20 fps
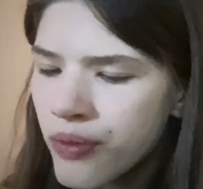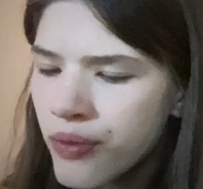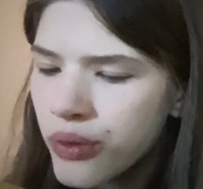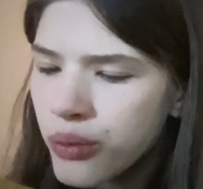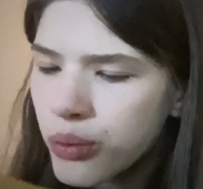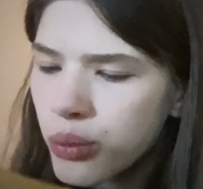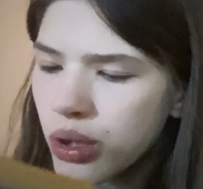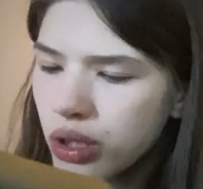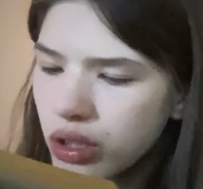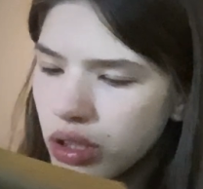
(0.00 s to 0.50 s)

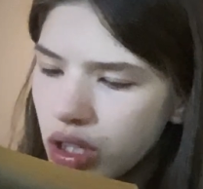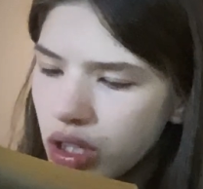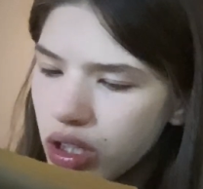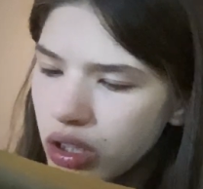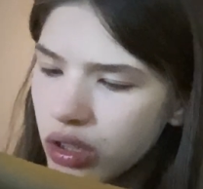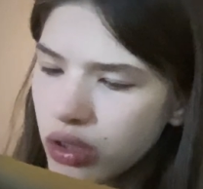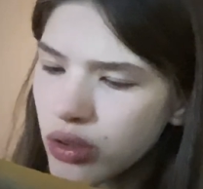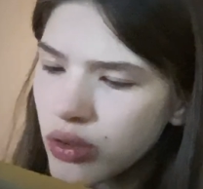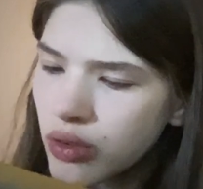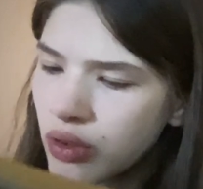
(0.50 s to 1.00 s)
were
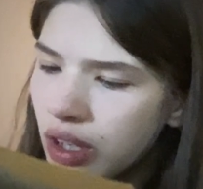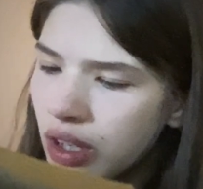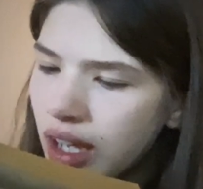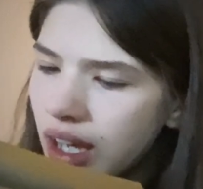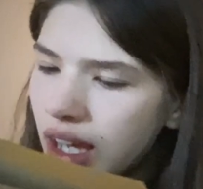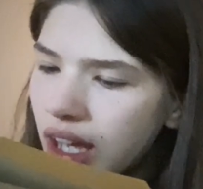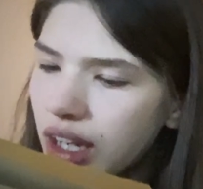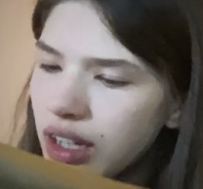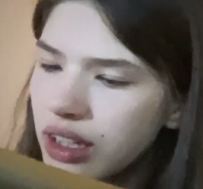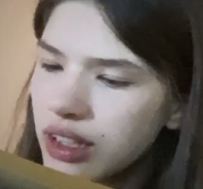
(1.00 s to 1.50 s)
known,
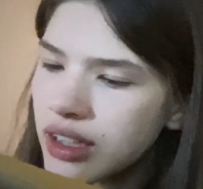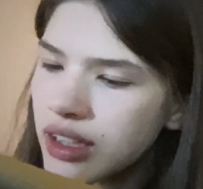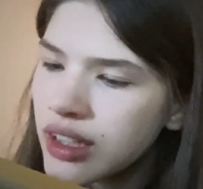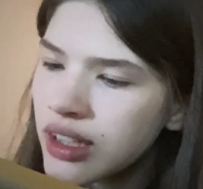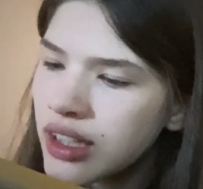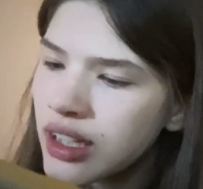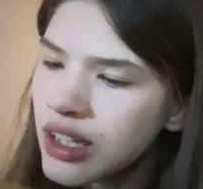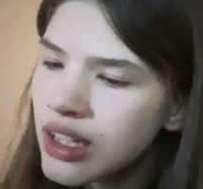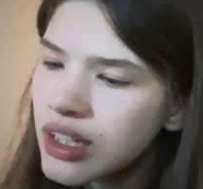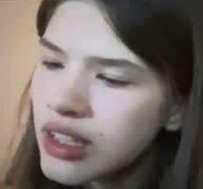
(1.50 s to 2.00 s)
and
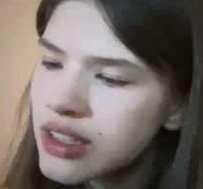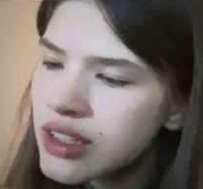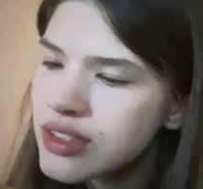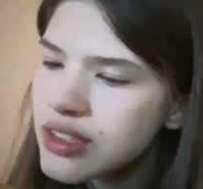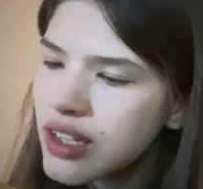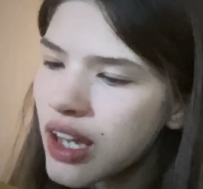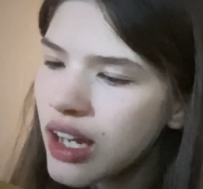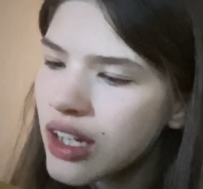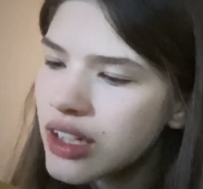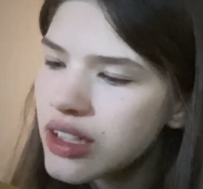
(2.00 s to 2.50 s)
he
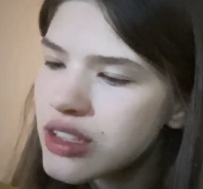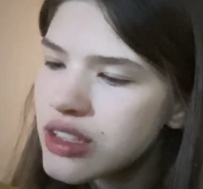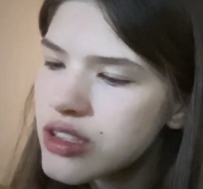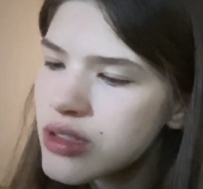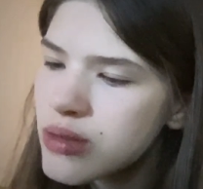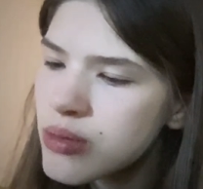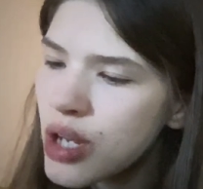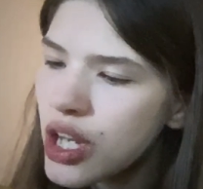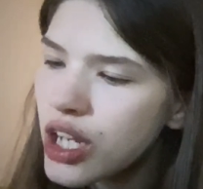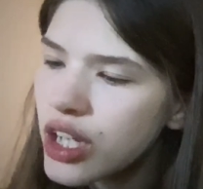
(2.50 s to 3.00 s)
decided to
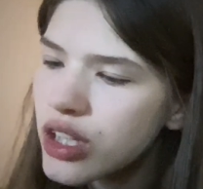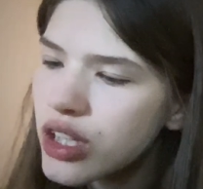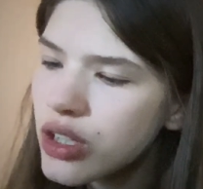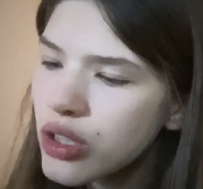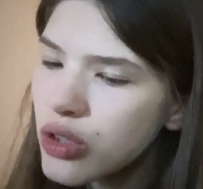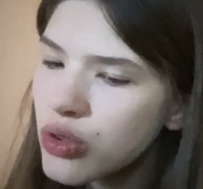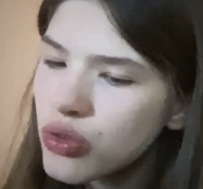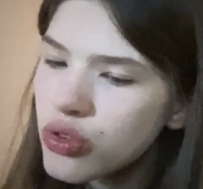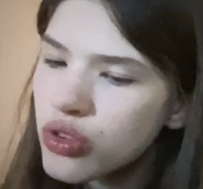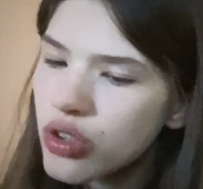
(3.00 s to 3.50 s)
make
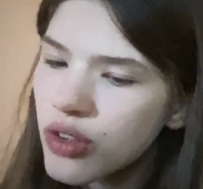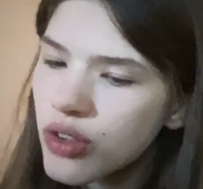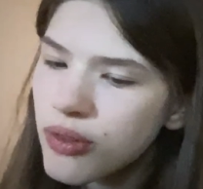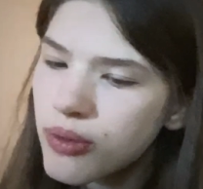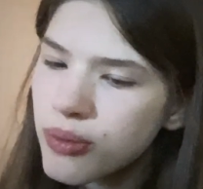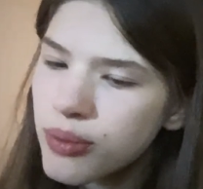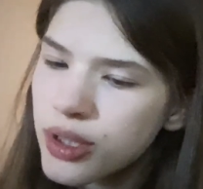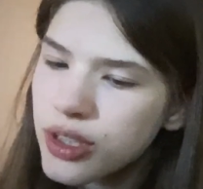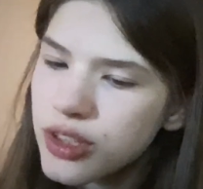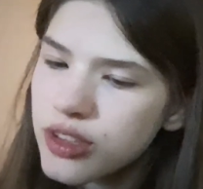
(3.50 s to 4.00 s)
use of
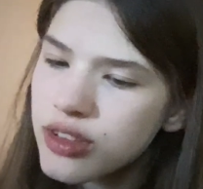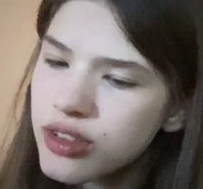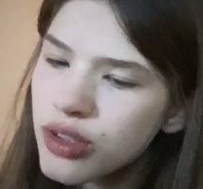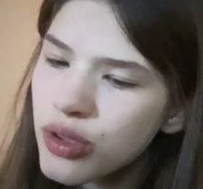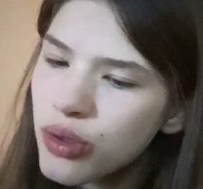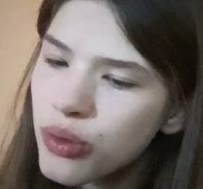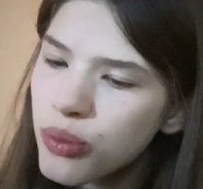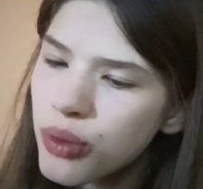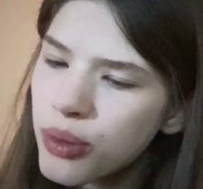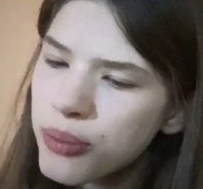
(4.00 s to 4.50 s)
Mr.
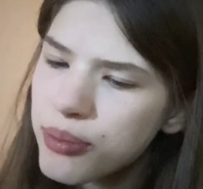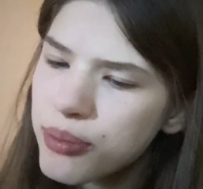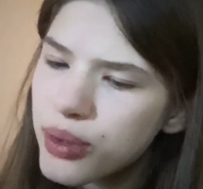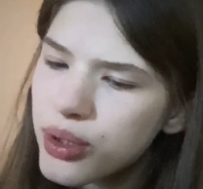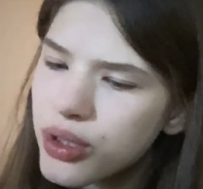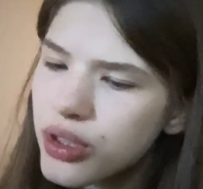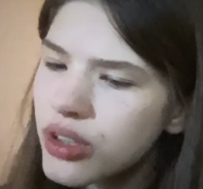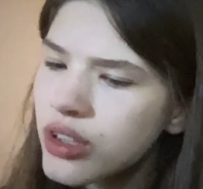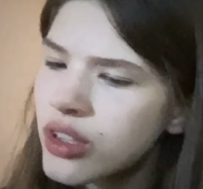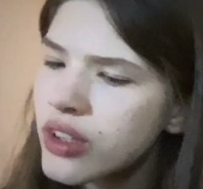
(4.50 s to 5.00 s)

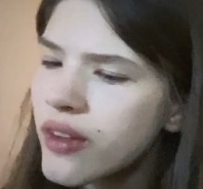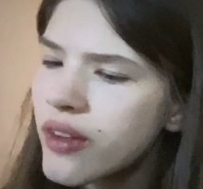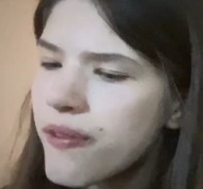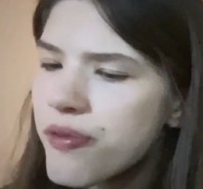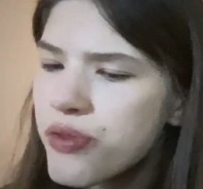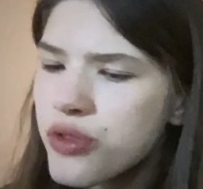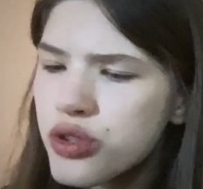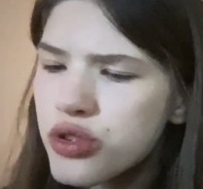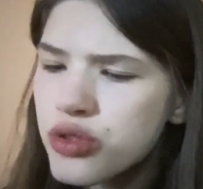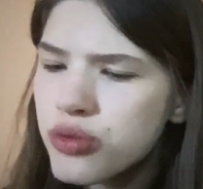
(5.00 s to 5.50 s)
Wimber
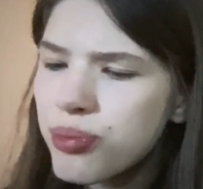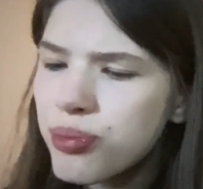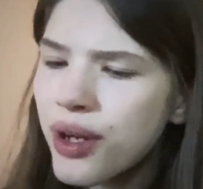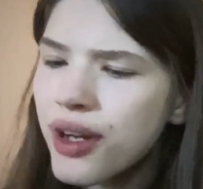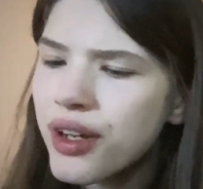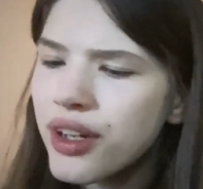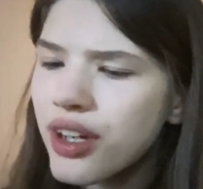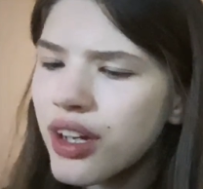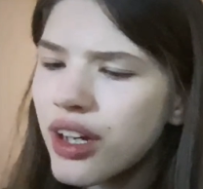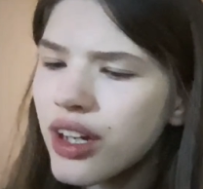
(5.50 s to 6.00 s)
to
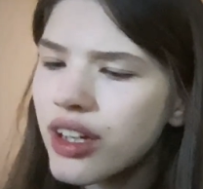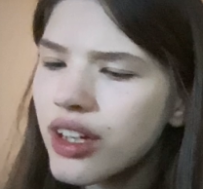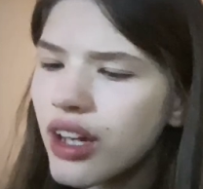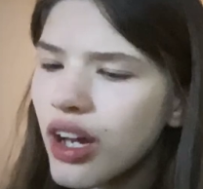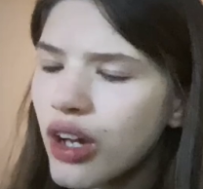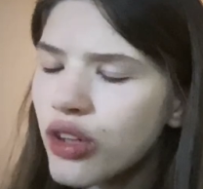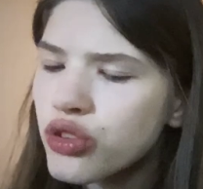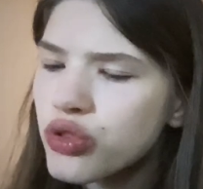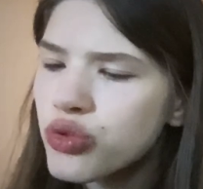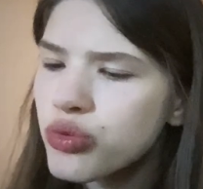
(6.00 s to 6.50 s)
spread a
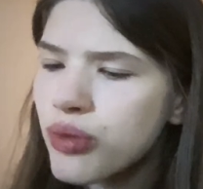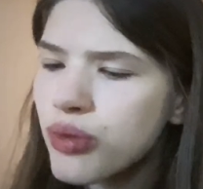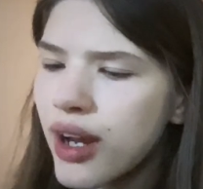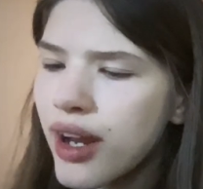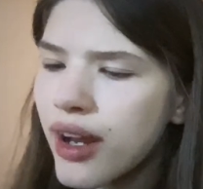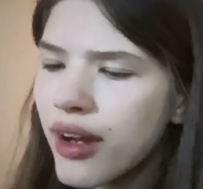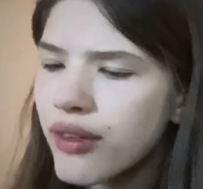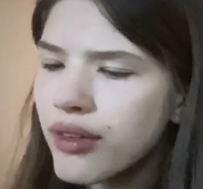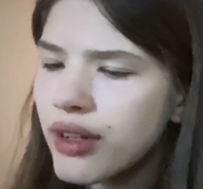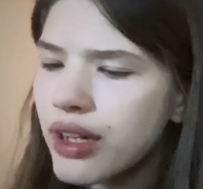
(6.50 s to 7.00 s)

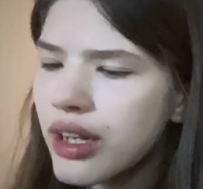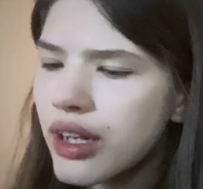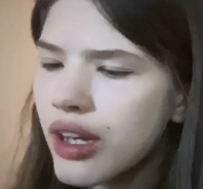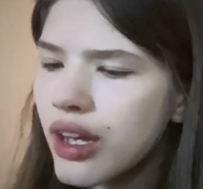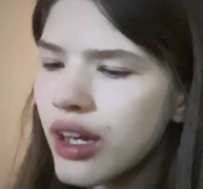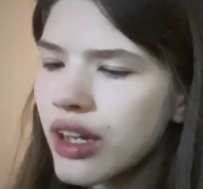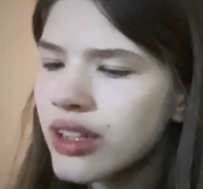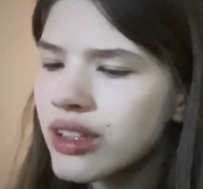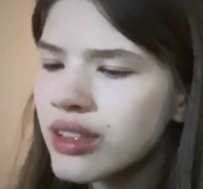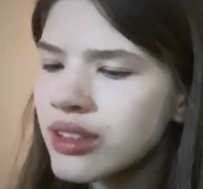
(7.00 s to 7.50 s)
contrary
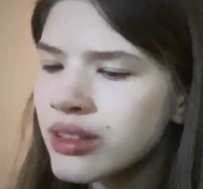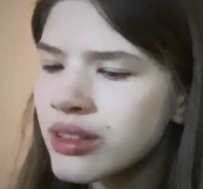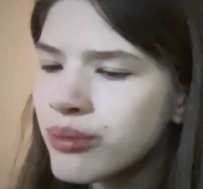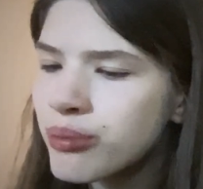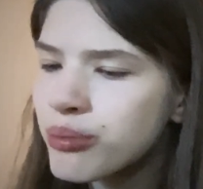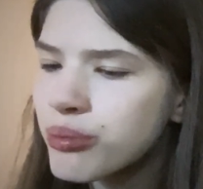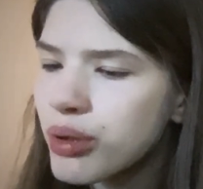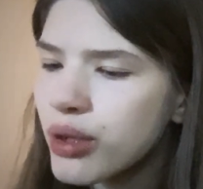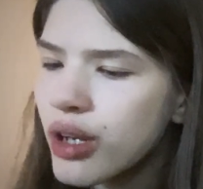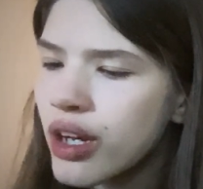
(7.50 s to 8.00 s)

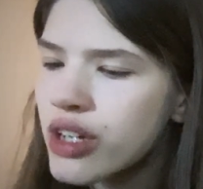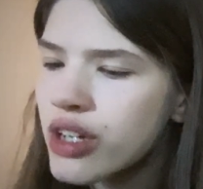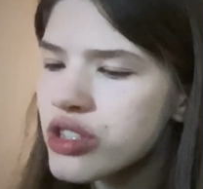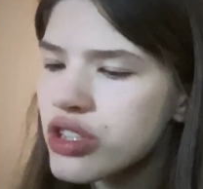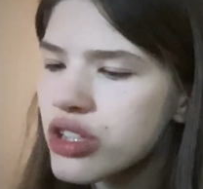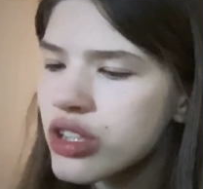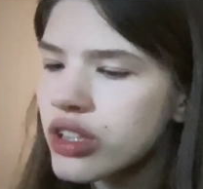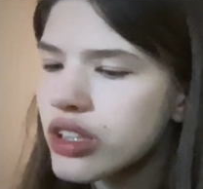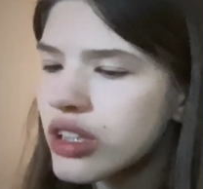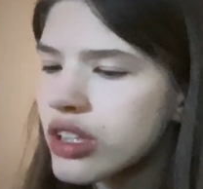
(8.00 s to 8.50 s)

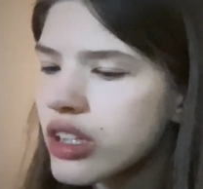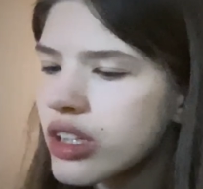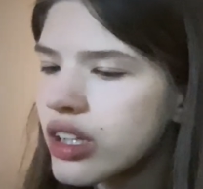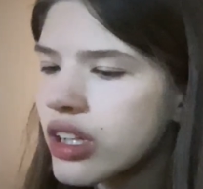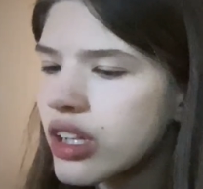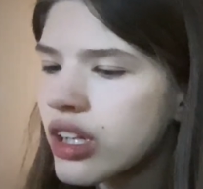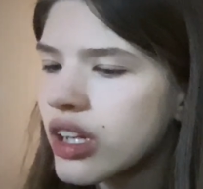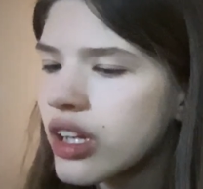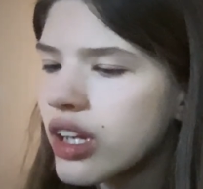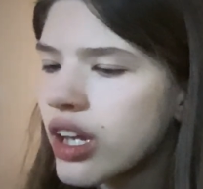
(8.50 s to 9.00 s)
impression.
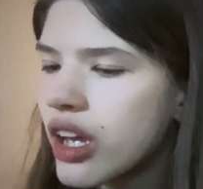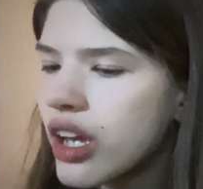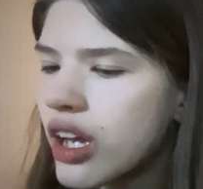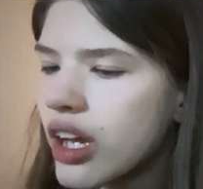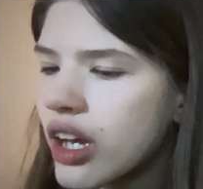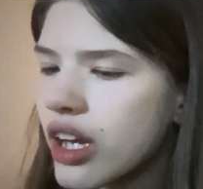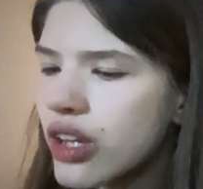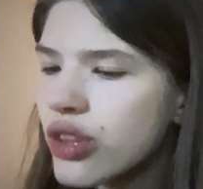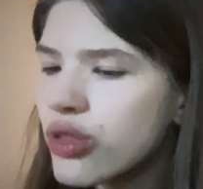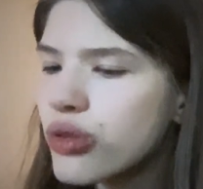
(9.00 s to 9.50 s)

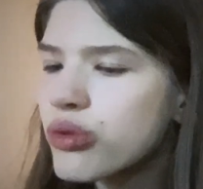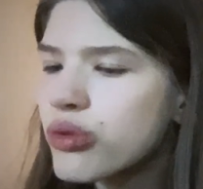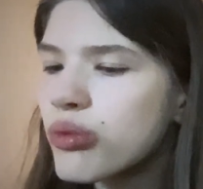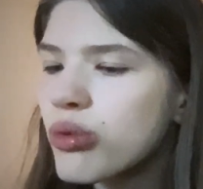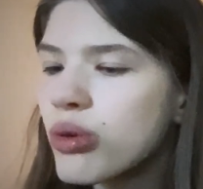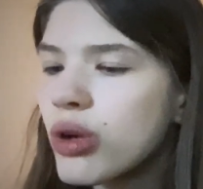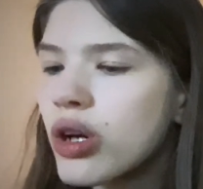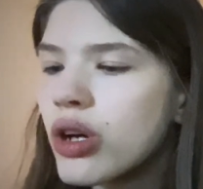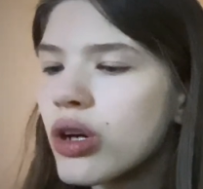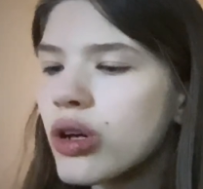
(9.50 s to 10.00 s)

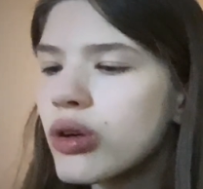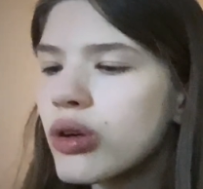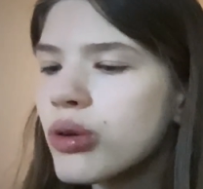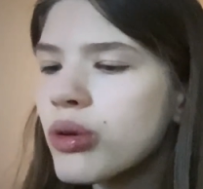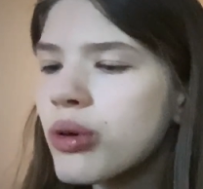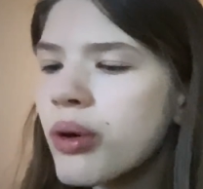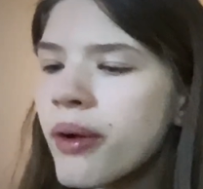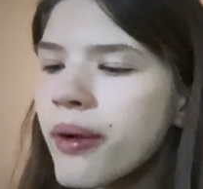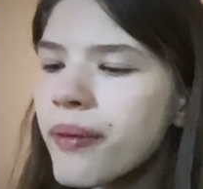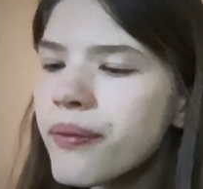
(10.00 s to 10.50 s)

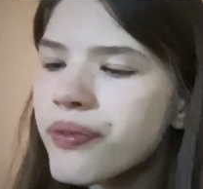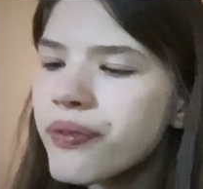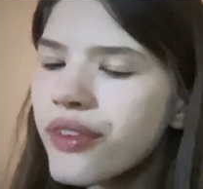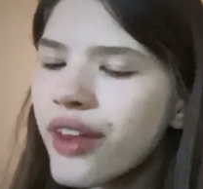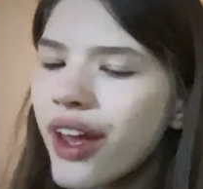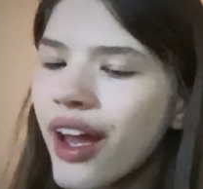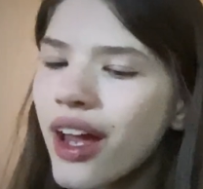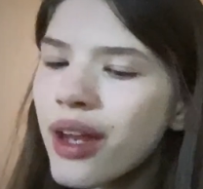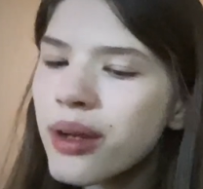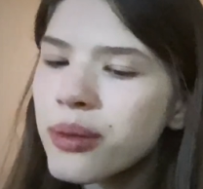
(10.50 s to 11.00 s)
Hitherto, the
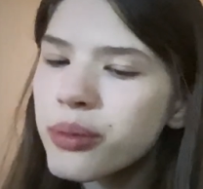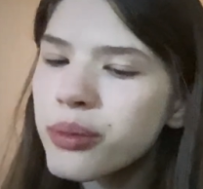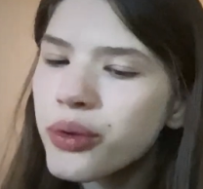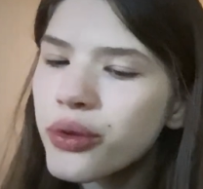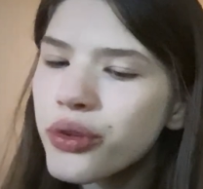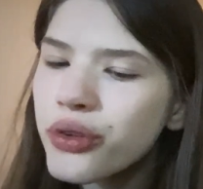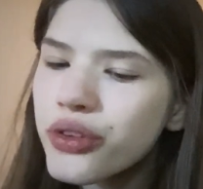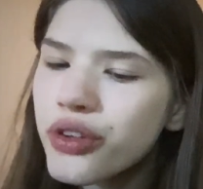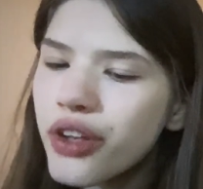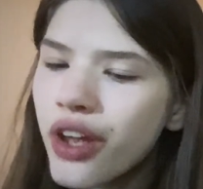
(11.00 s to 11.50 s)

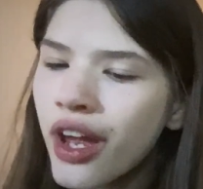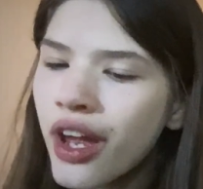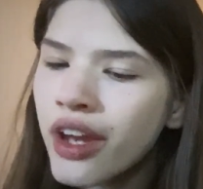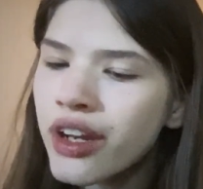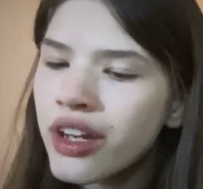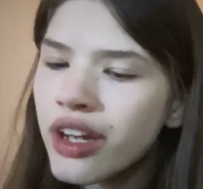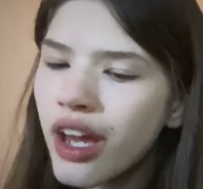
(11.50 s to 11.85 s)
animals had